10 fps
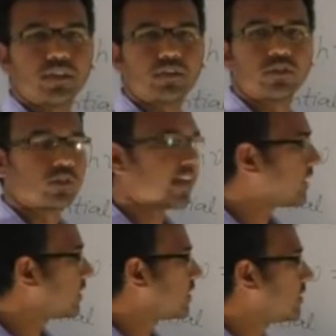so
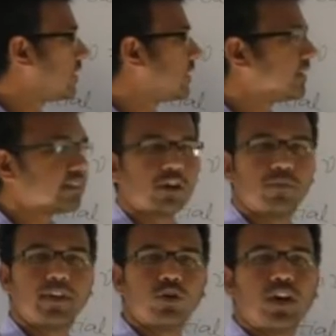that there will
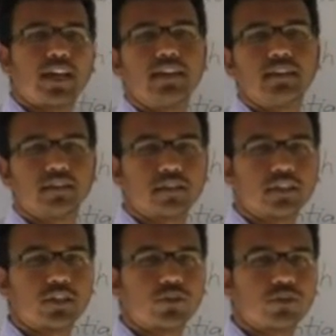be no current in the
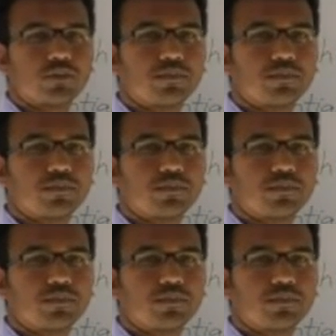circuit.